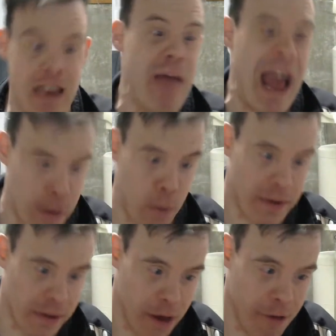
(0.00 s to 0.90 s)
Come back to
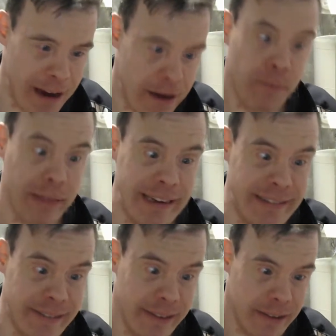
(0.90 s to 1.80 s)
it. All right,
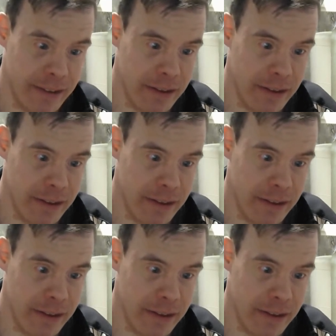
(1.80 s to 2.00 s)
please,